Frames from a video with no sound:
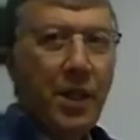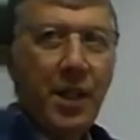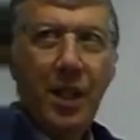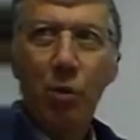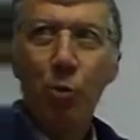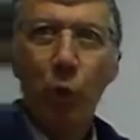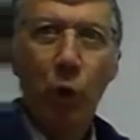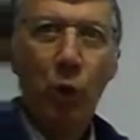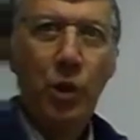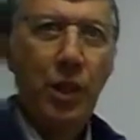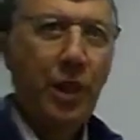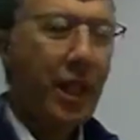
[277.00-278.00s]
that
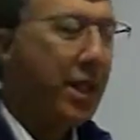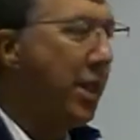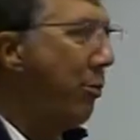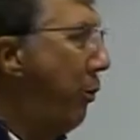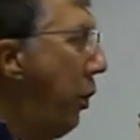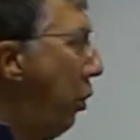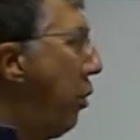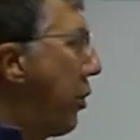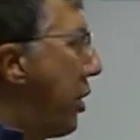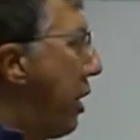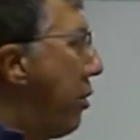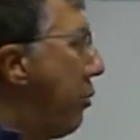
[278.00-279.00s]
important? That is
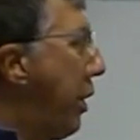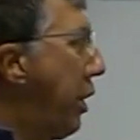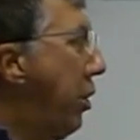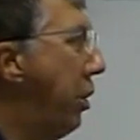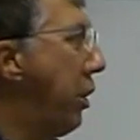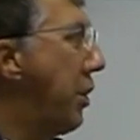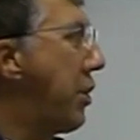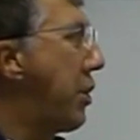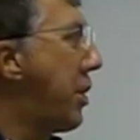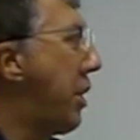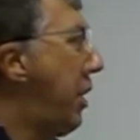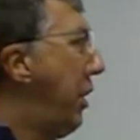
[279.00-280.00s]
important because